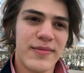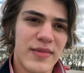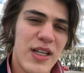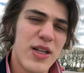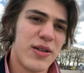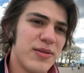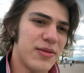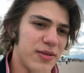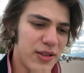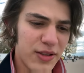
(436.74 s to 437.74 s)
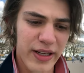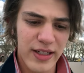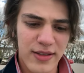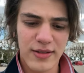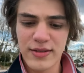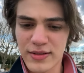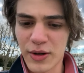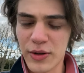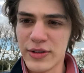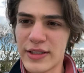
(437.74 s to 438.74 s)
You know, when you get
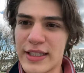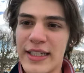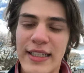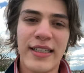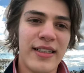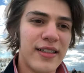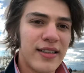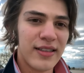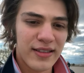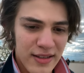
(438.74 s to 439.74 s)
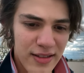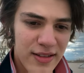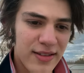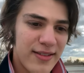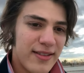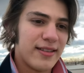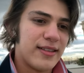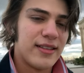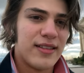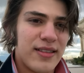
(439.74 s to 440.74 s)
older,
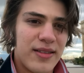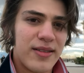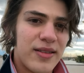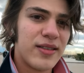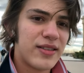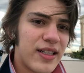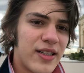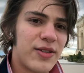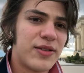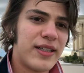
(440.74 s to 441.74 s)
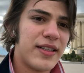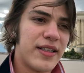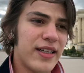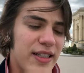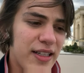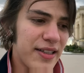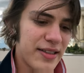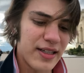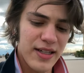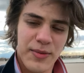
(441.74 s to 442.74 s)
you tend to see like,
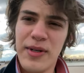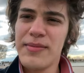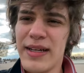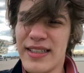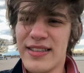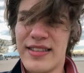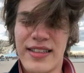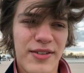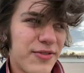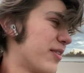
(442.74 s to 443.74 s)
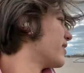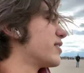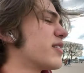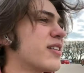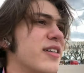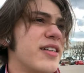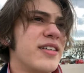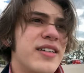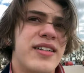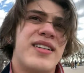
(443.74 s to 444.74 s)
yeah, what makes the difference
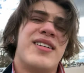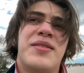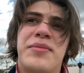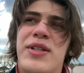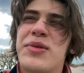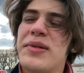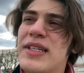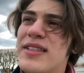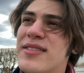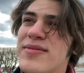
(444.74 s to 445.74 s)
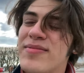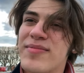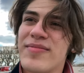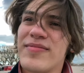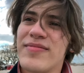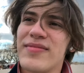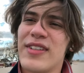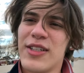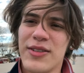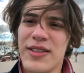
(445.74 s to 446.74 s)
between,
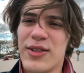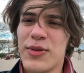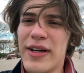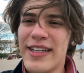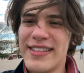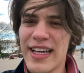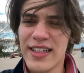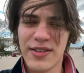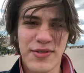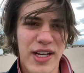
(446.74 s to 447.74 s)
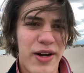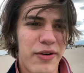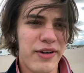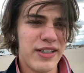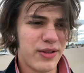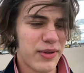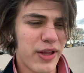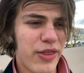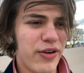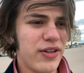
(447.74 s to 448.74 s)
you know, the 22nd of January and the
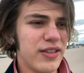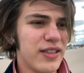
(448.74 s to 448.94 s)
23rd,